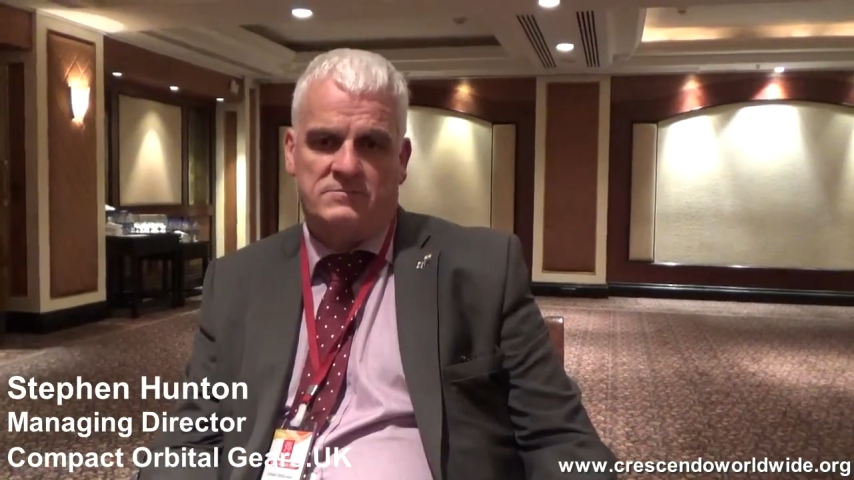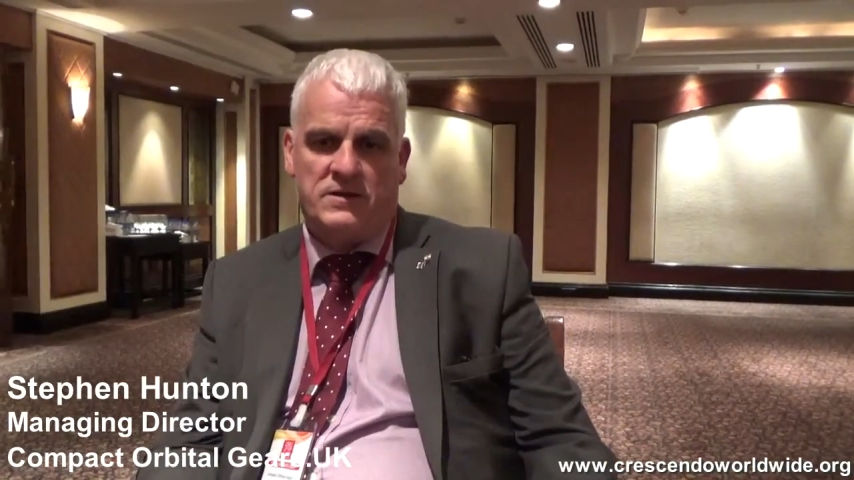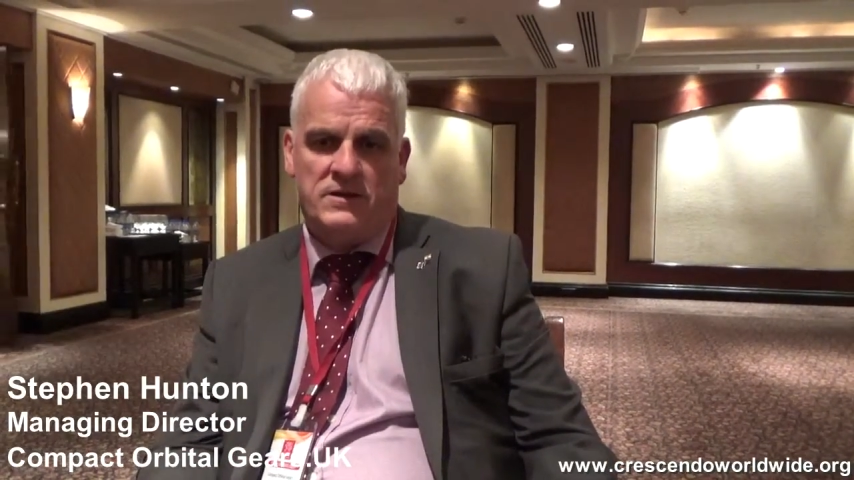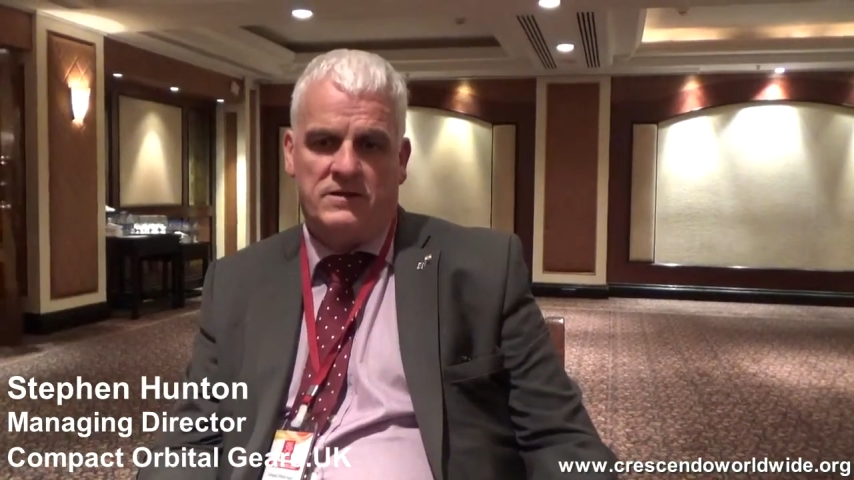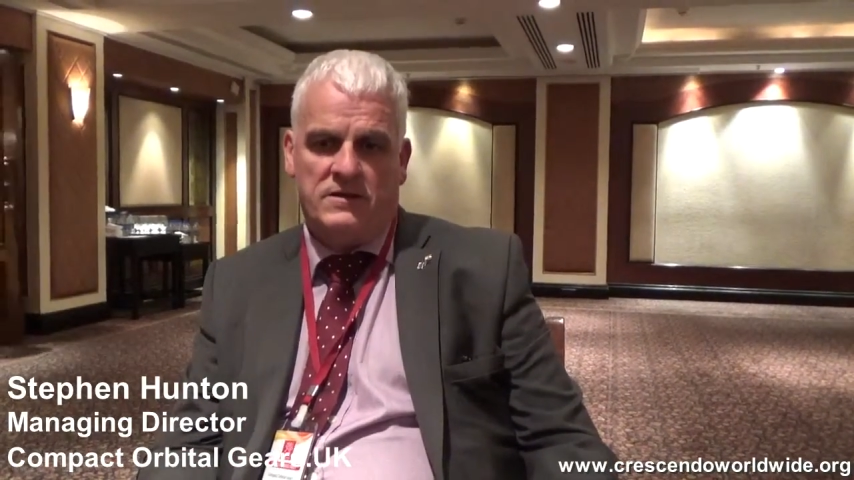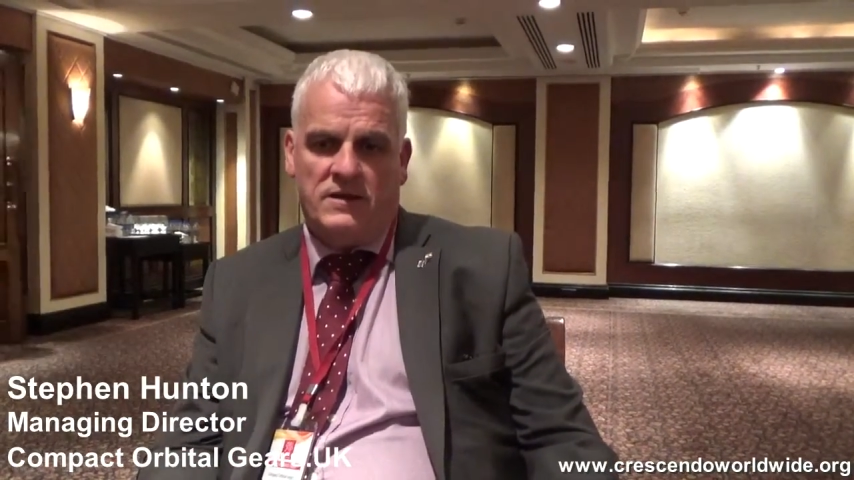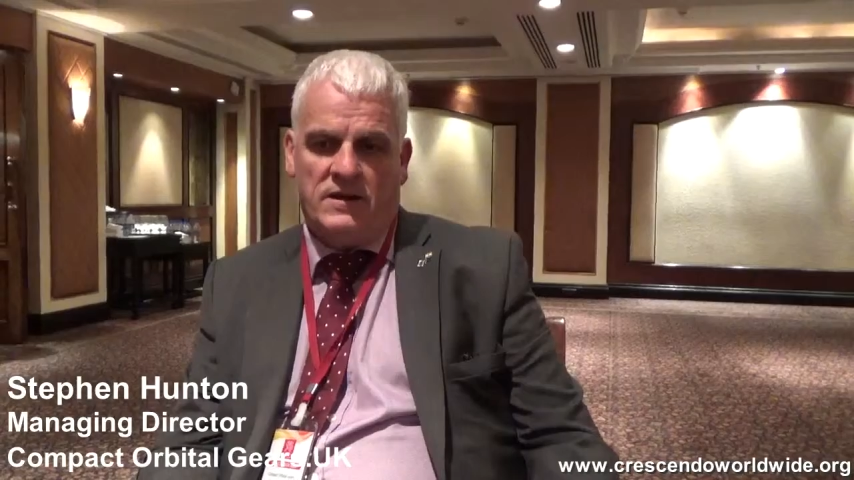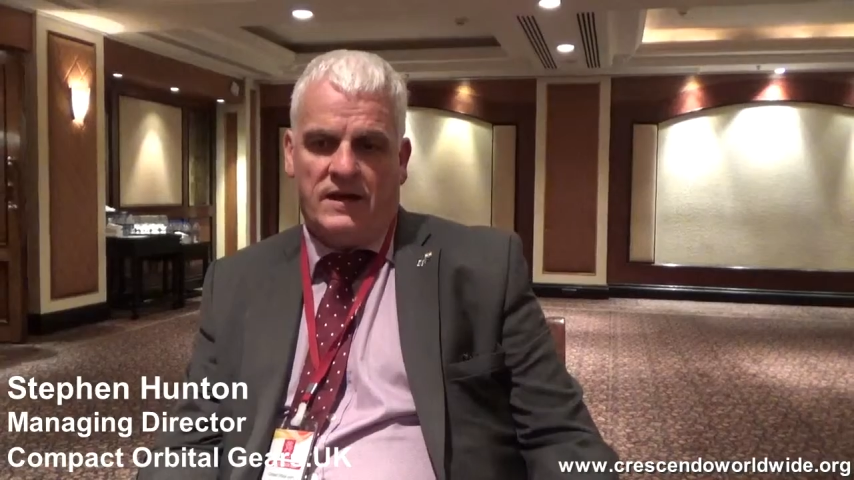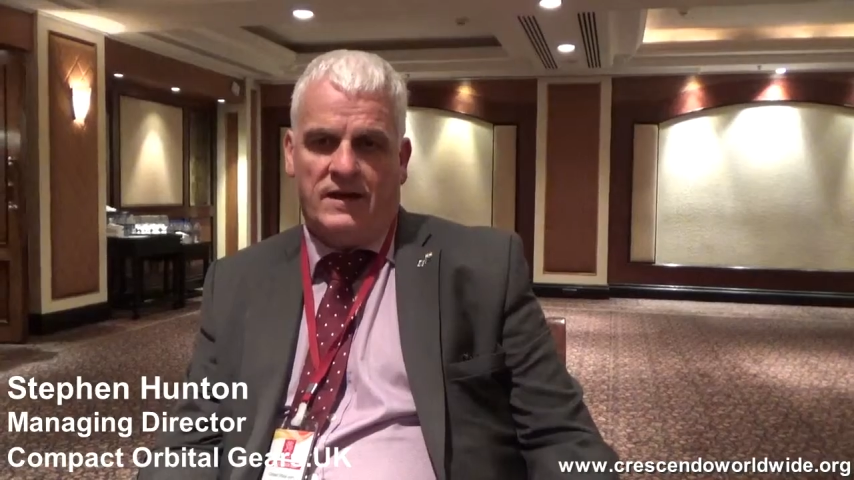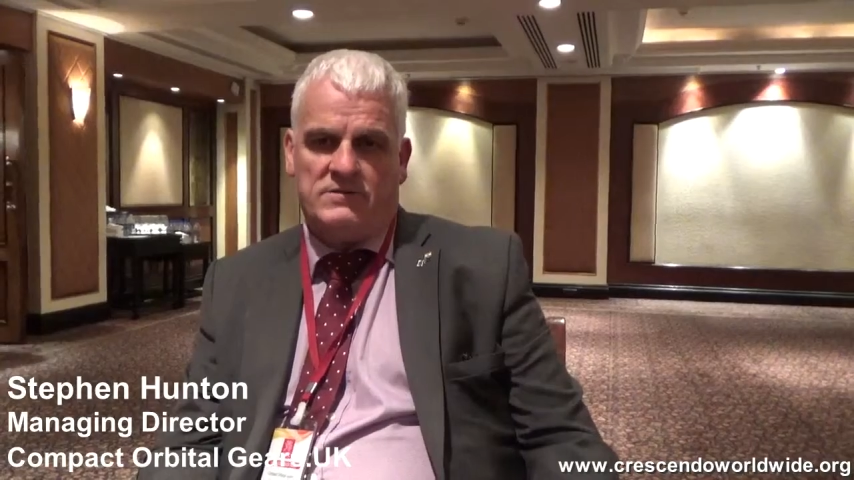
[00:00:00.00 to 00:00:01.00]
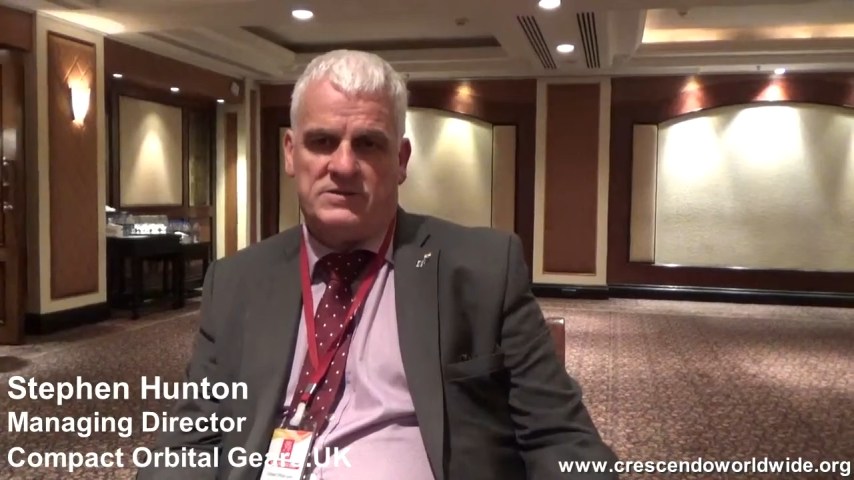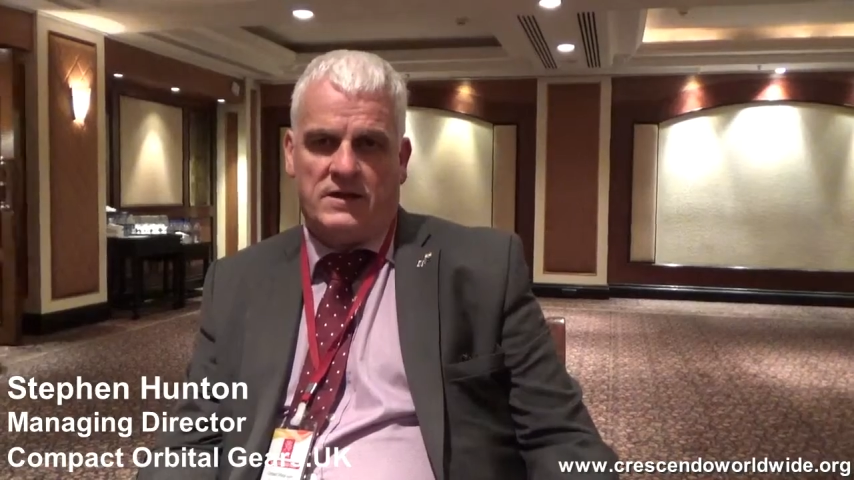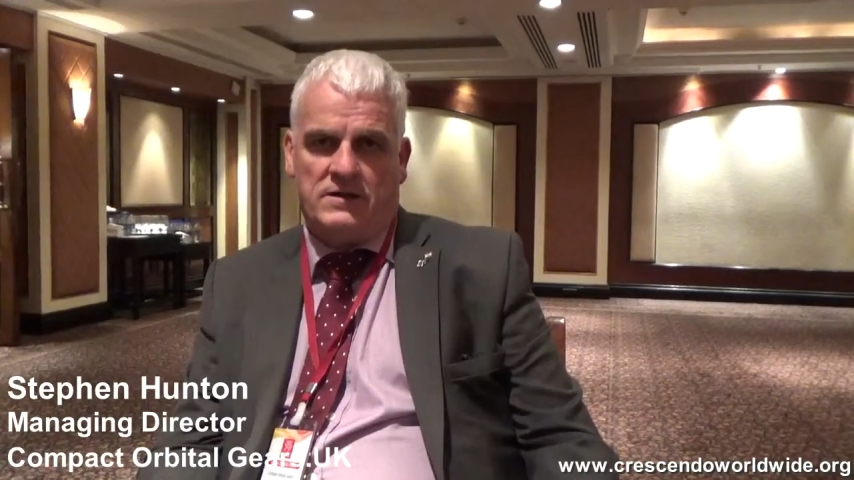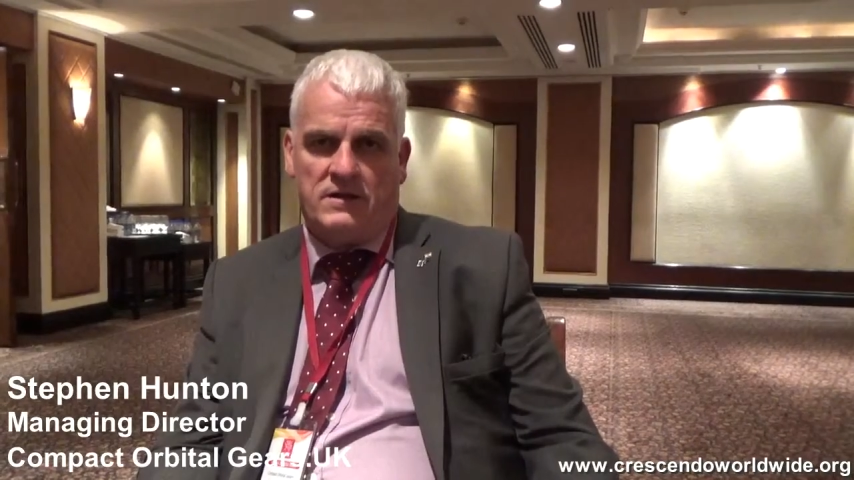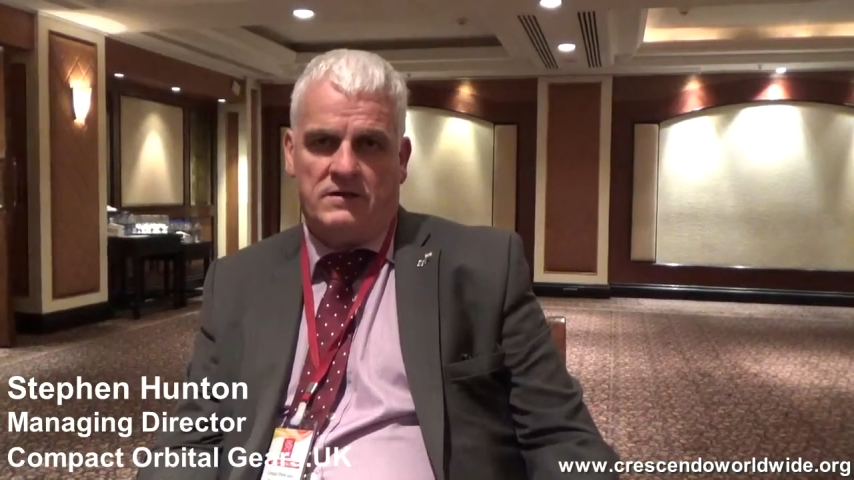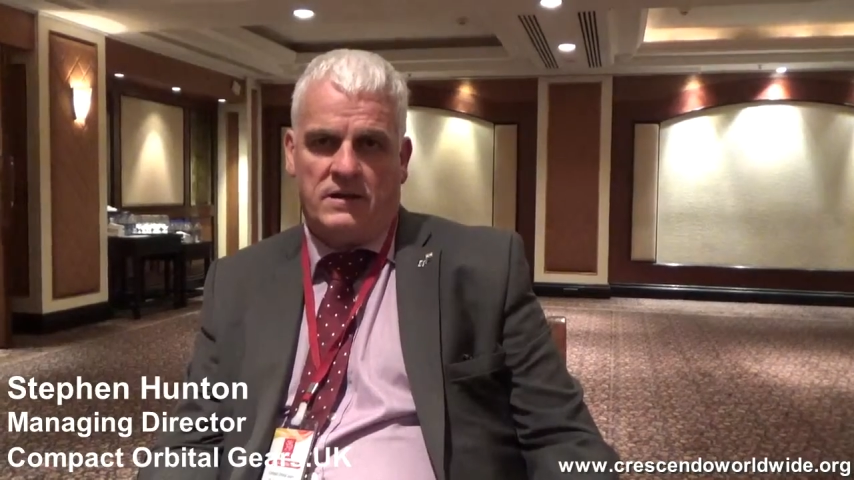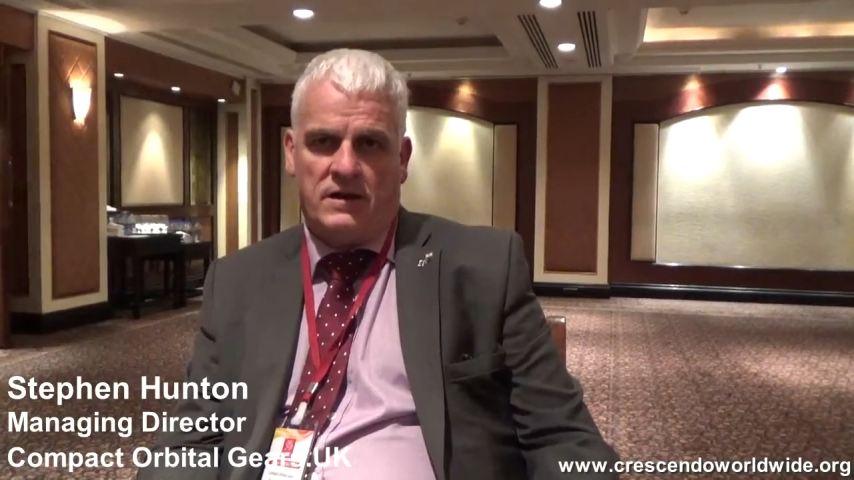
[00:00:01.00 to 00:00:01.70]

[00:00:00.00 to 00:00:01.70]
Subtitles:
been outstanding.